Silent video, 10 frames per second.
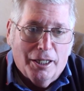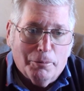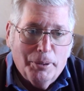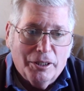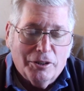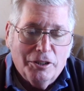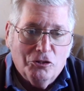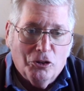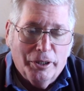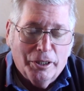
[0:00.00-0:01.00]
cockpit
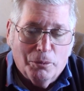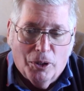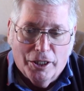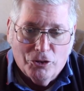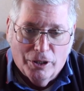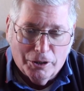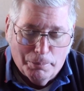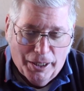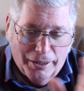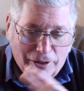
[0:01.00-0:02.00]
so he could watch all the
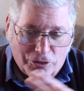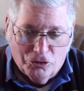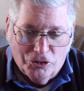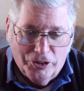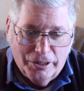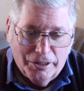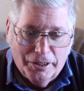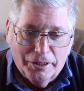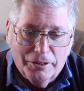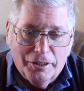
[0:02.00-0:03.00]
pilots
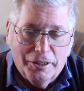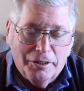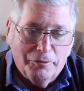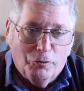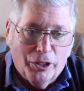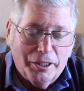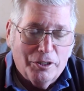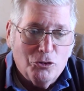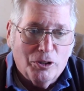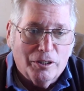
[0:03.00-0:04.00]
and flight
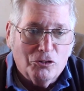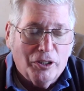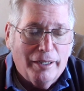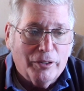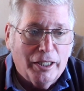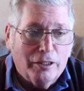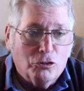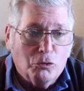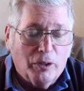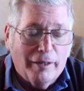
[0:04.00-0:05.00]
engineers,
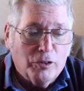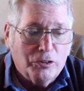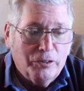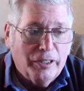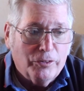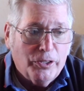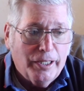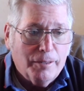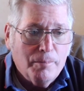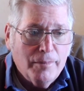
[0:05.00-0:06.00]
navigators, whatever, do their
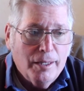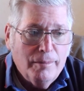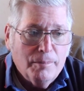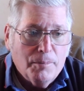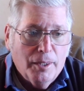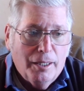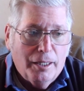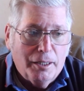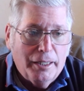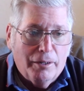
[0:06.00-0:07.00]
thing.
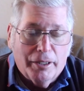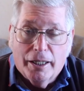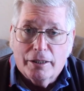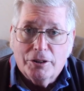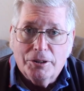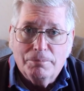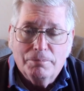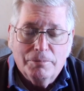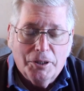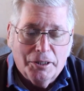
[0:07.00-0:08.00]
And now he got to
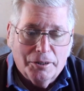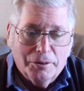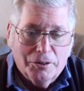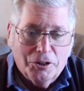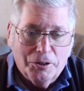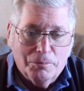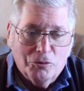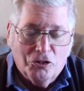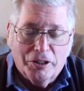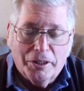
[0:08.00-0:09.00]

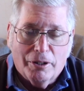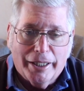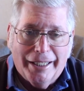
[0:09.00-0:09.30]
sit there